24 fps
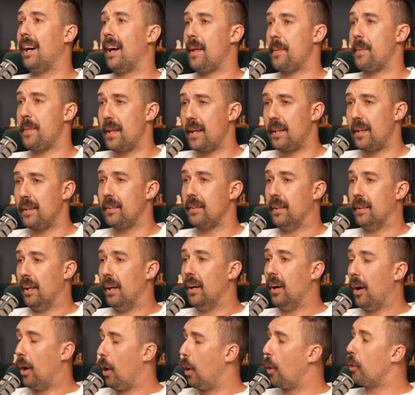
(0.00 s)
and then
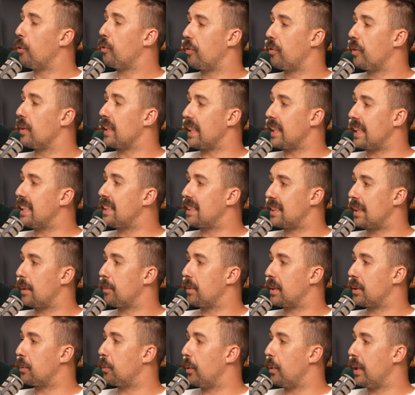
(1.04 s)
hopefully
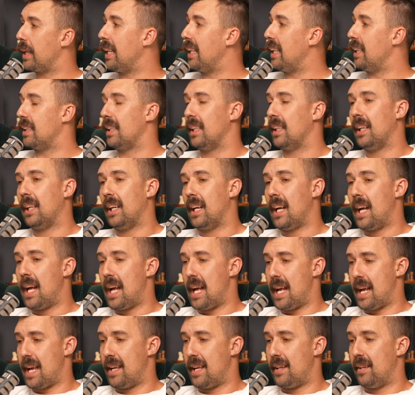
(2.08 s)
something will hit.
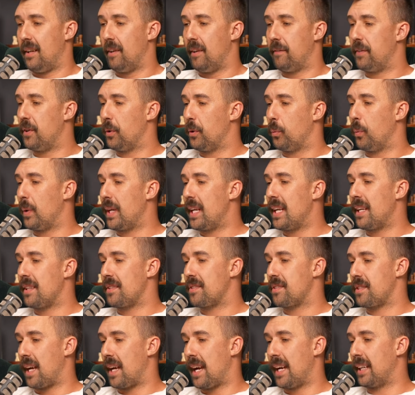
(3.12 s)
And I feel weird
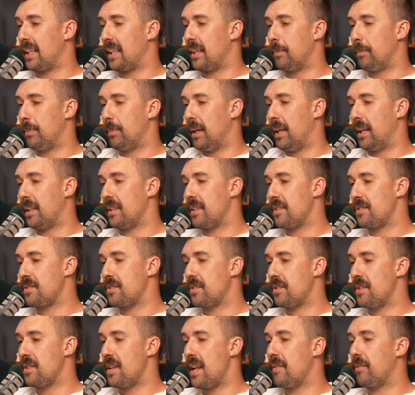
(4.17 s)
saying it, but there's
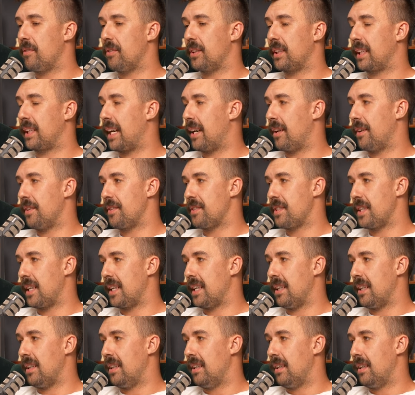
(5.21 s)
never a guarantee.